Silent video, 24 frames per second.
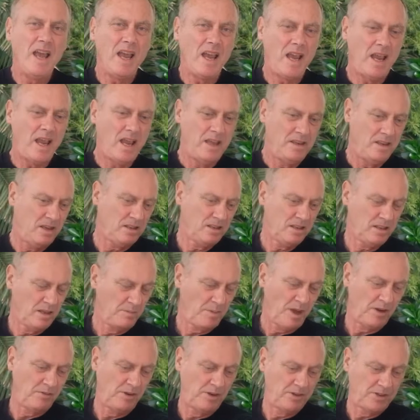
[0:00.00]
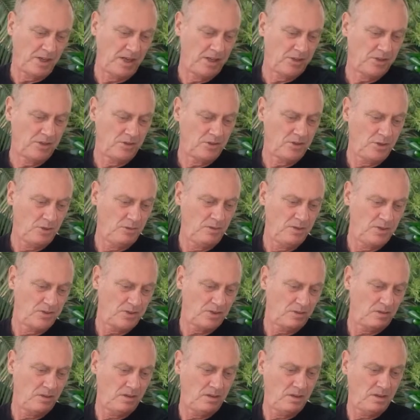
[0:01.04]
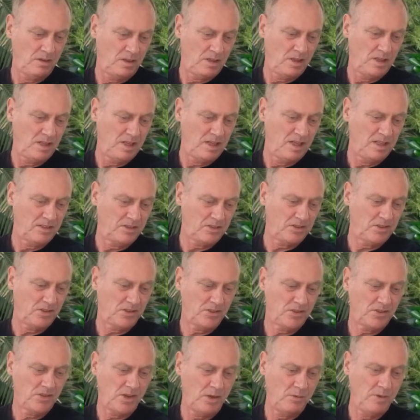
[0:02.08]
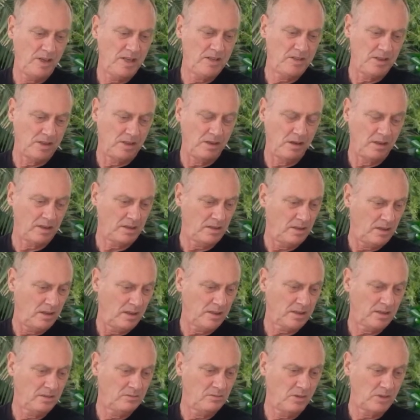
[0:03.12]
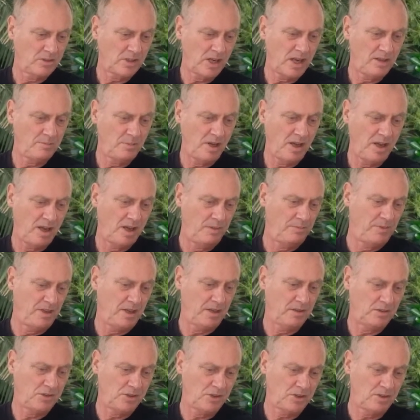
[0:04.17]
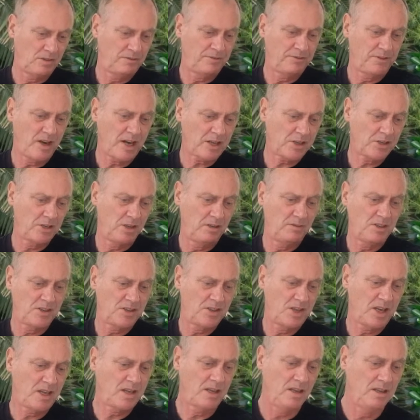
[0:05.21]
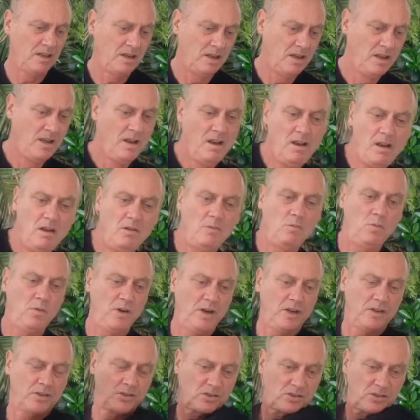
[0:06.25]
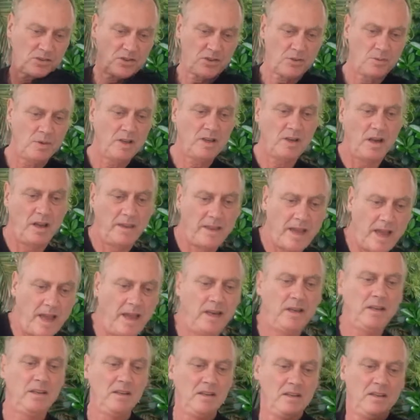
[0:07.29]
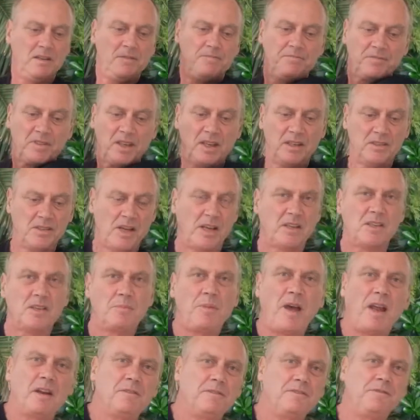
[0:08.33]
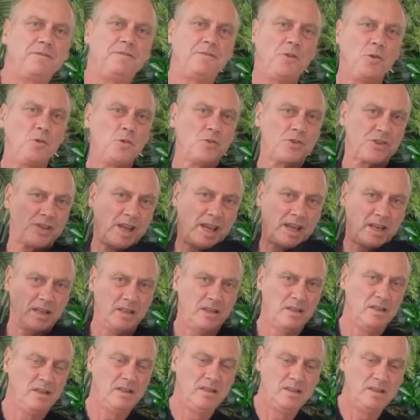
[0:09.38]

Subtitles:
And the other thing about rotation too is it's just so easy. Like, I can rotate my arm there in just a fraction of a second, whereas to swing like that, it takes about a full second